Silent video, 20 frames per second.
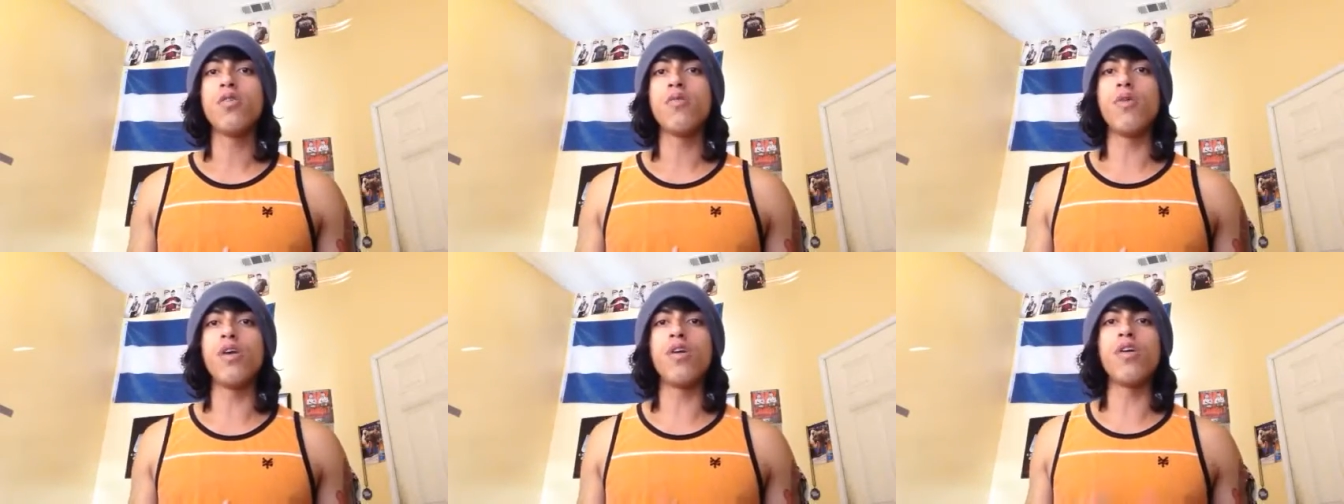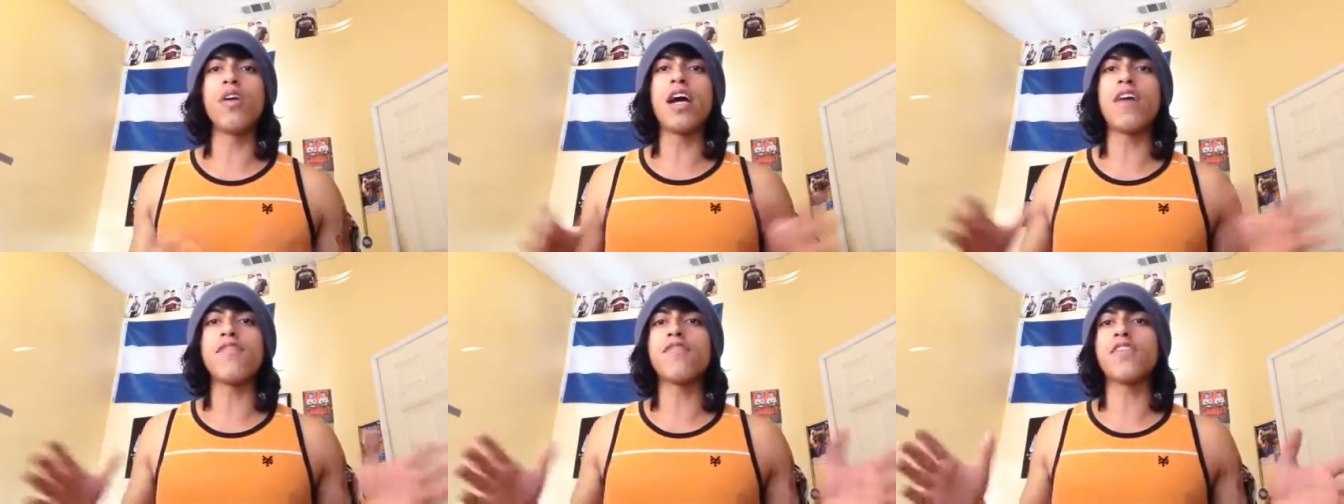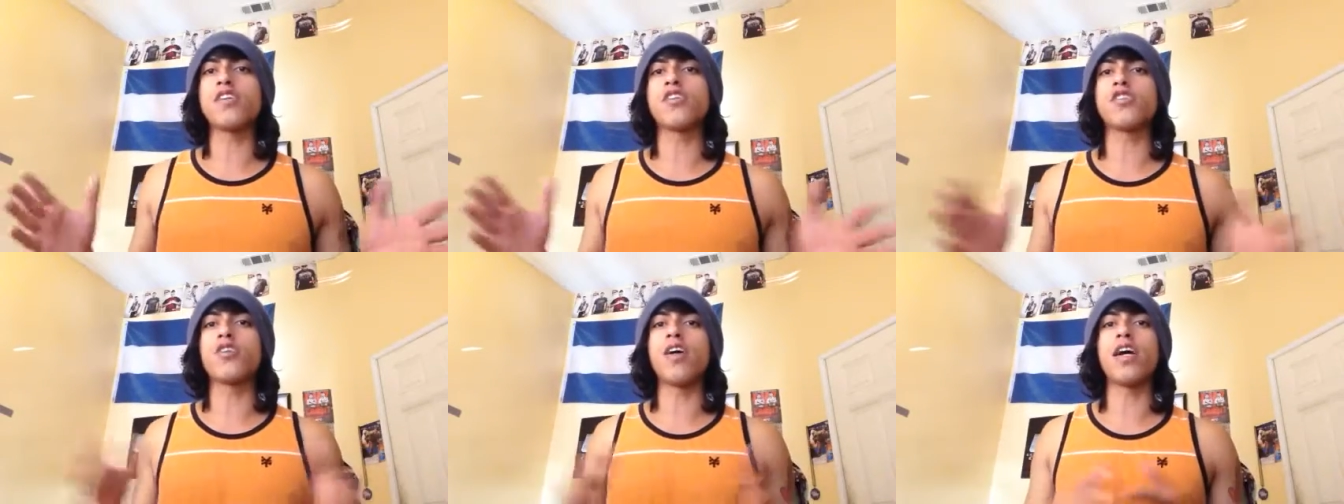We don't have
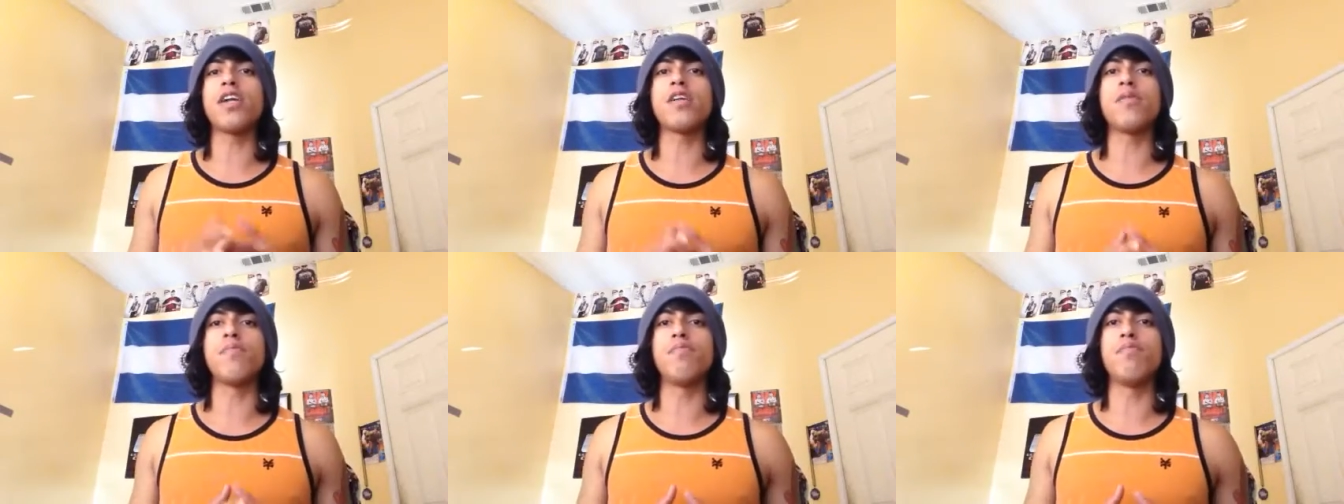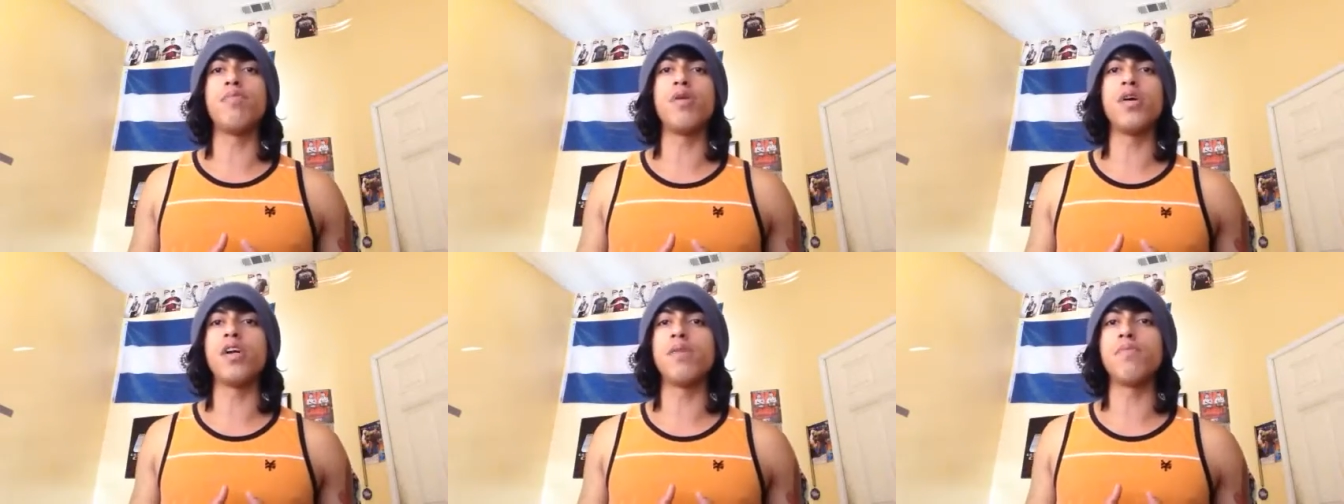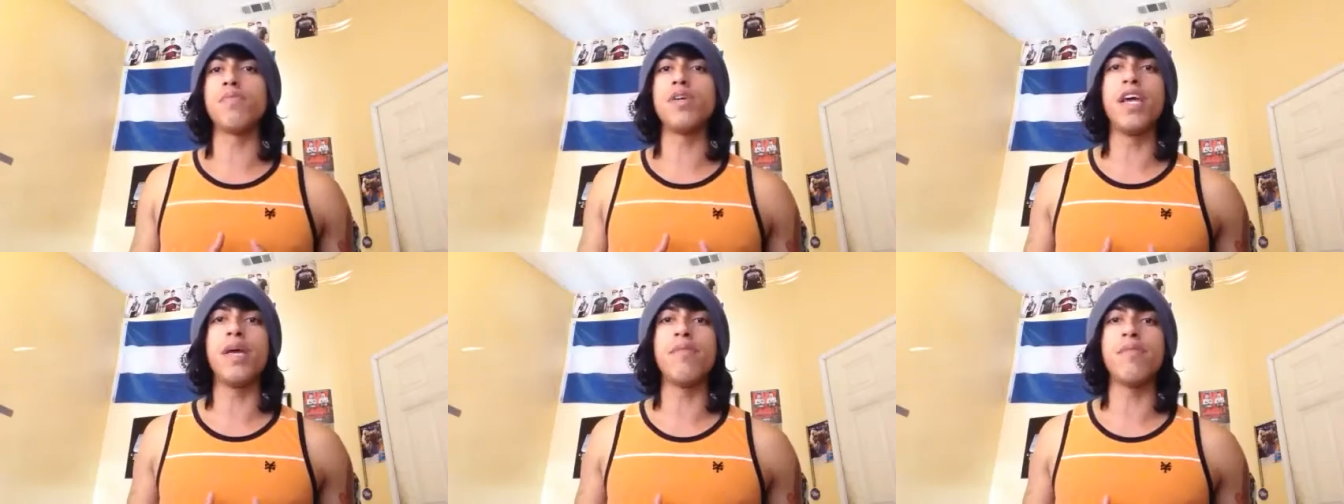to try to put
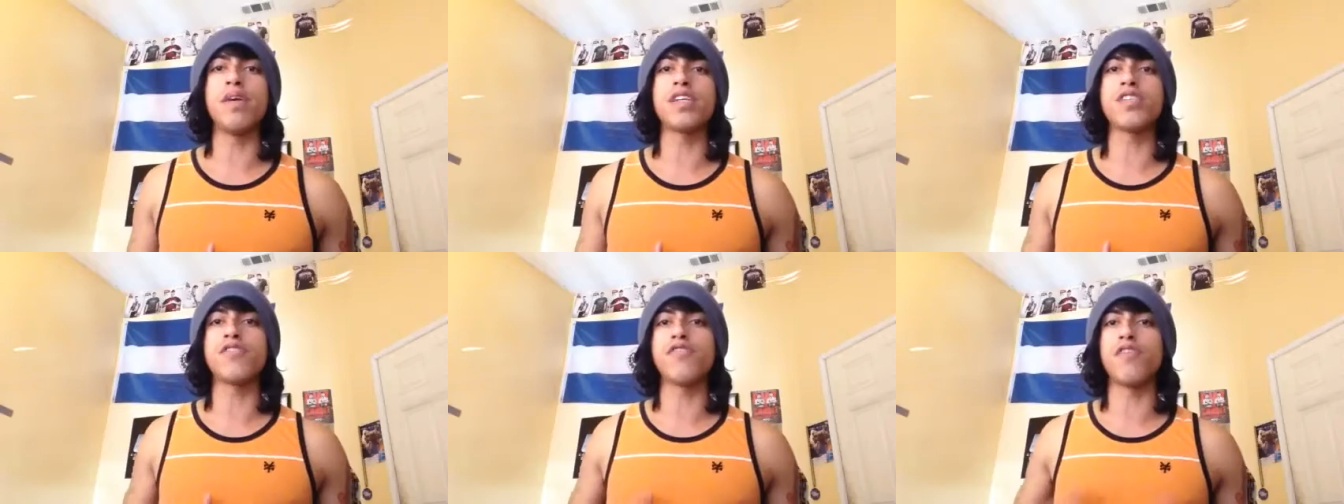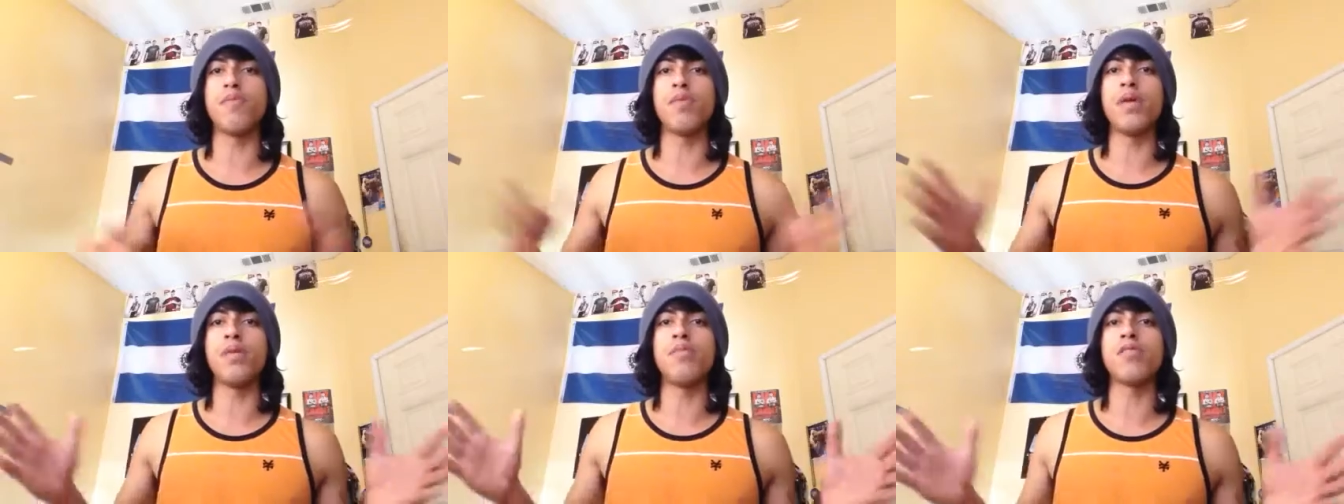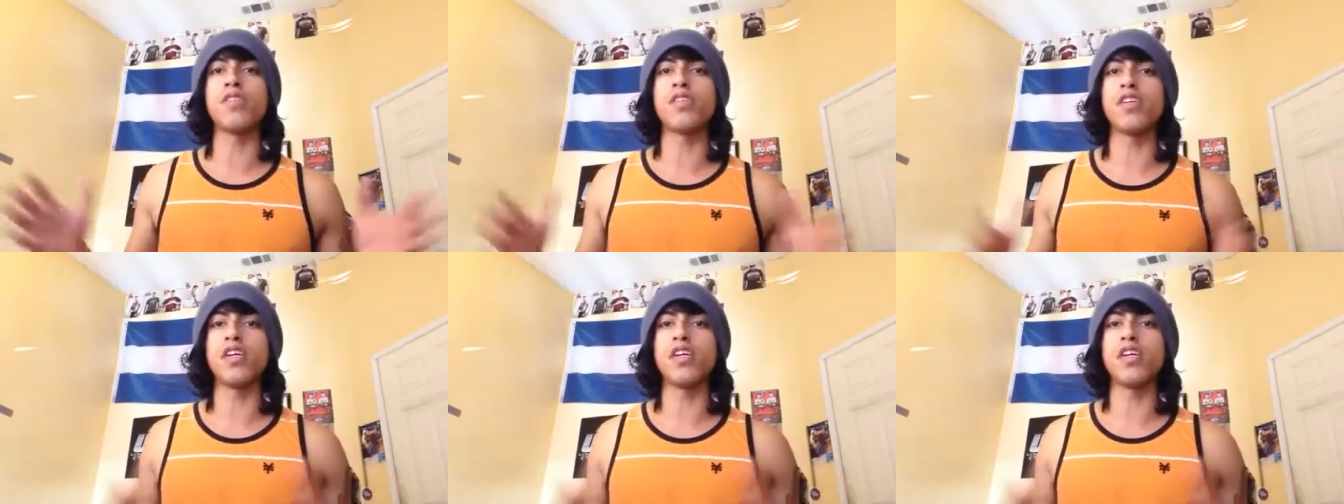up gimmicks for people